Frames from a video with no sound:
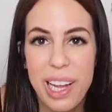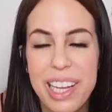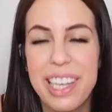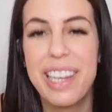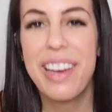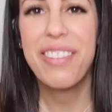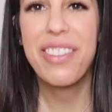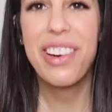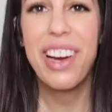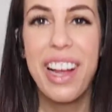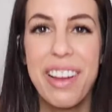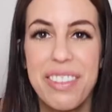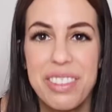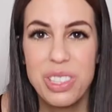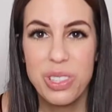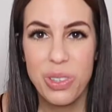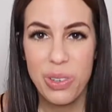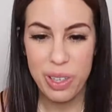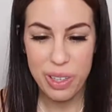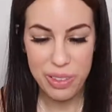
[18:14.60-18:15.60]
I never have
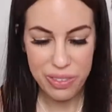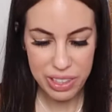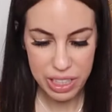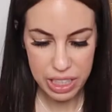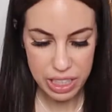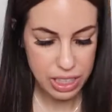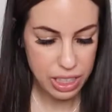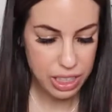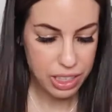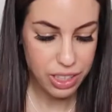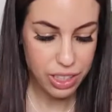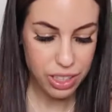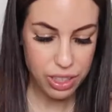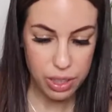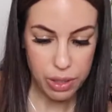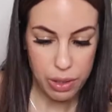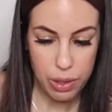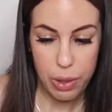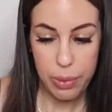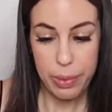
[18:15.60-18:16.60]
soil, because I just
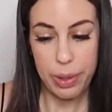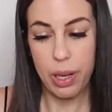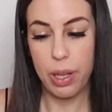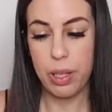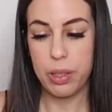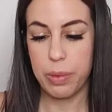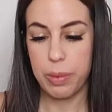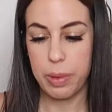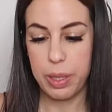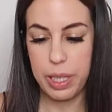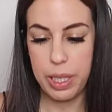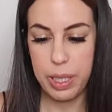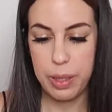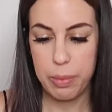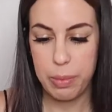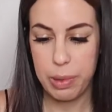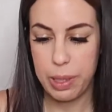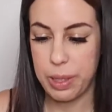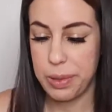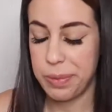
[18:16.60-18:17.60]
throw it all away,
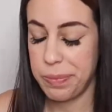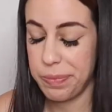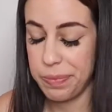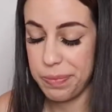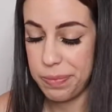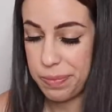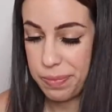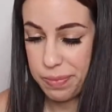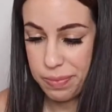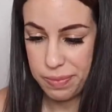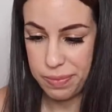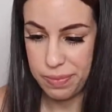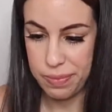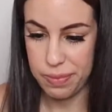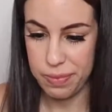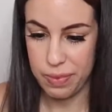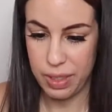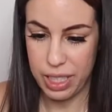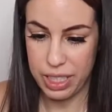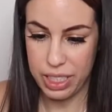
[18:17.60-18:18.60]
but
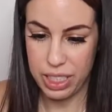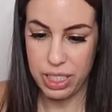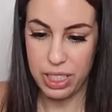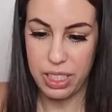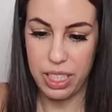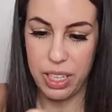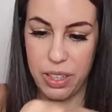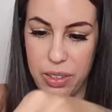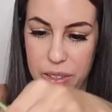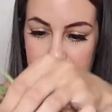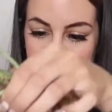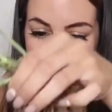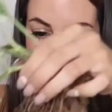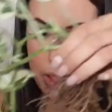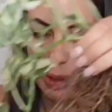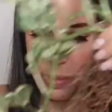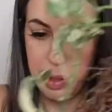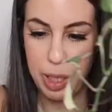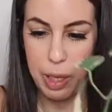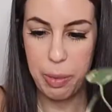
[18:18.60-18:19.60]
I don't know,
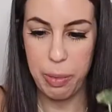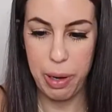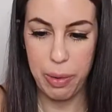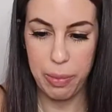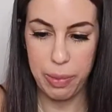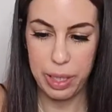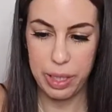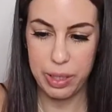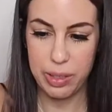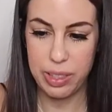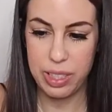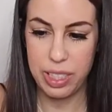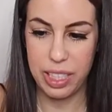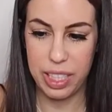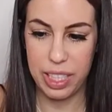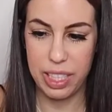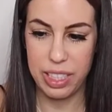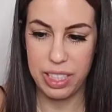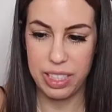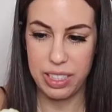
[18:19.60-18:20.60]
something about reusing
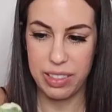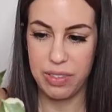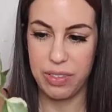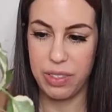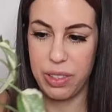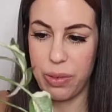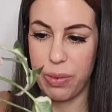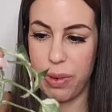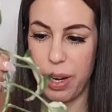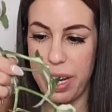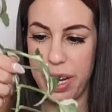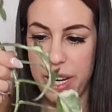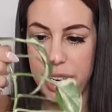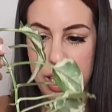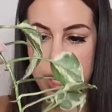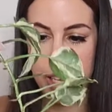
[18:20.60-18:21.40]
it doesn't feel right.